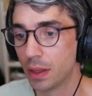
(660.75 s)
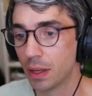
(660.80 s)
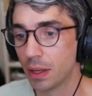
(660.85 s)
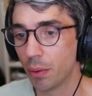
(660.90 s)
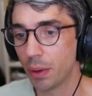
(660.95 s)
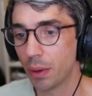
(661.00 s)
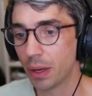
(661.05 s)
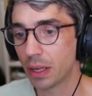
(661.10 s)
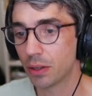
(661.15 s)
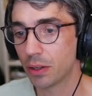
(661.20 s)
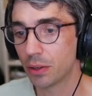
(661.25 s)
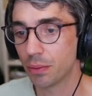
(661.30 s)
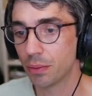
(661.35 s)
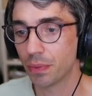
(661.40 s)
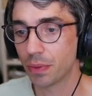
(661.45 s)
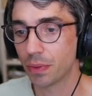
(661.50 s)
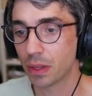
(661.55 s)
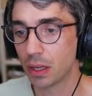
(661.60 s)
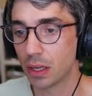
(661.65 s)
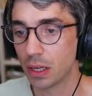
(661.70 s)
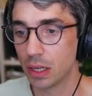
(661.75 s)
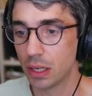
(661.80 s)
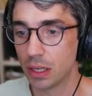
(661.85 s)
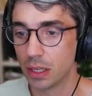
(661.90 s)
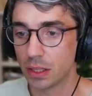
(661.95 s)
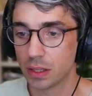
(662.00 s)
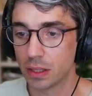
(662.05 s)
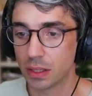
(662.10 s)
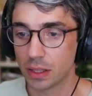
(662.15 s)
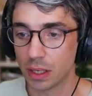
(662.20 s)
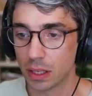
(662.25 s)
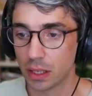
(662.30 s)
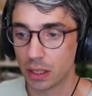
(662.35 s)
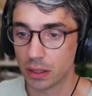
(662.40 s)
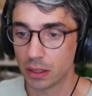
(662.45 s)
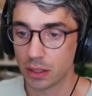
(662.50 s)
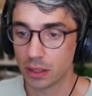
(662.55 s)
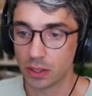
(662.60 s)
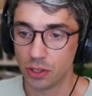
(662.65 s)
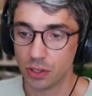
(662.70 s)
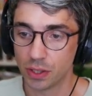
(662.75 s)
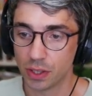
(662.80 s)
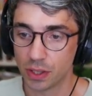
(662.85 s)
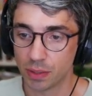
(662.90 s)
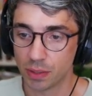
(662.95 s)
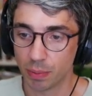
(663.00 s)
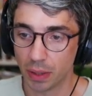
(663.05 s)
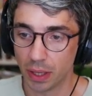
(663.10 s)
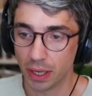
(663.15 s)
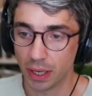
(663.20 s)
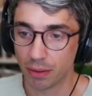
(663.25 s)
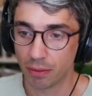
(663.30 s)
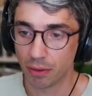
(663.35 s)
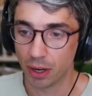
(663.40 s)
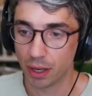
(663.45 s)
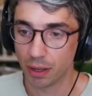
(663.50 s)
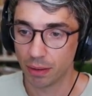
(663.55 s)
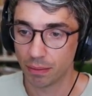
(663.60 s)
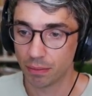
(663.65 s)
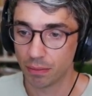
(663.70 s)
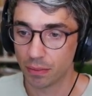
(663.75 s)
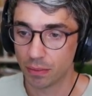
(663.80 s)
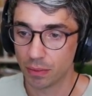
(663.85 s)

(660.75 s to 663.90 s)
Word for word: Then what we can do is let's use this plane, right?